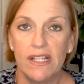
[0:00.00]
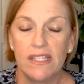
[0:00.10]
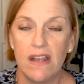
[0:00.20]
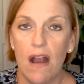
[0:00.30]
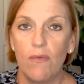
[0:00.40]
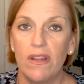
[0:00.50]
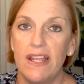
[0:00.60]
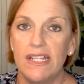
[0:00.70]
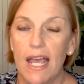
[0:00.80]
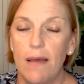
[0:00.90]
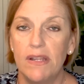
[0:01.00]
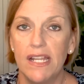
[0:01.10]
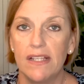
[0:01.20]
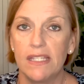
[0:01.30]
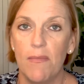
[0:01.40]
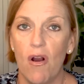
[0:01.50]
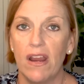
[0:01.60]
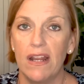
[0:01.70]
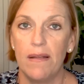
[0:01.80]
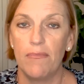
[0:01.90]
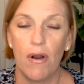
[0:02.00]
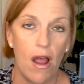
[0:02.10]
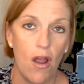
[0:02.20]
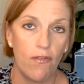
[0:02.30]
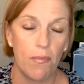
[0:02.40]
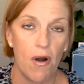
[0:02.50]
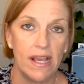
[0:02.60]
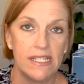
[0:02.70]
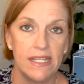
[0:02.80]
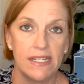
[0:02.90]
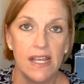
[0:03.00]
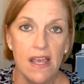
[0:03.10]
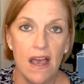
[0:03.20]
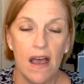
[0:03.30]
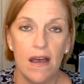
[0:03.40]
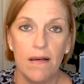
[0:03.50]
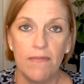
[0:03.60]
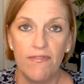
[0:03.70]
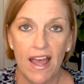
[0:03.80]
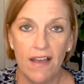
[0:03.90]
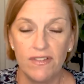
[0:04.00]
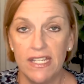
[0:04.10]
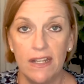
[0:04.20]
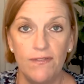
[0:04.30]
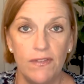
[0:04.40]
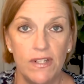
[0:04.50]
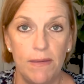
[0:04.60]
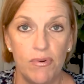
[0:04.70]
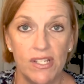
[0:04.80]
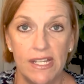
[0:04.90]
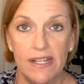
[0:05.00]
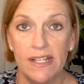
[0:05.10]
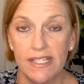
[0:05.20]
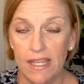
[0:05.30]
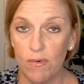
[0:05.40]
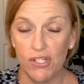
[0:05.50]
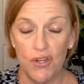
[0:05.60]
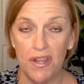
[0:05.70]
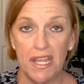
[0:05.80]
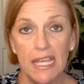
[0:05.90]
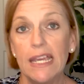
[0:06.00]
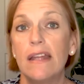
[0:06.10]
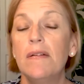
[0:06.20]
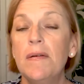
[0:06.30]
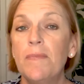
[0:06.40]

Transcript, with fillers: It's not really a time to test the market and overprice it um, five, ten, fifteen percent to see what you can get.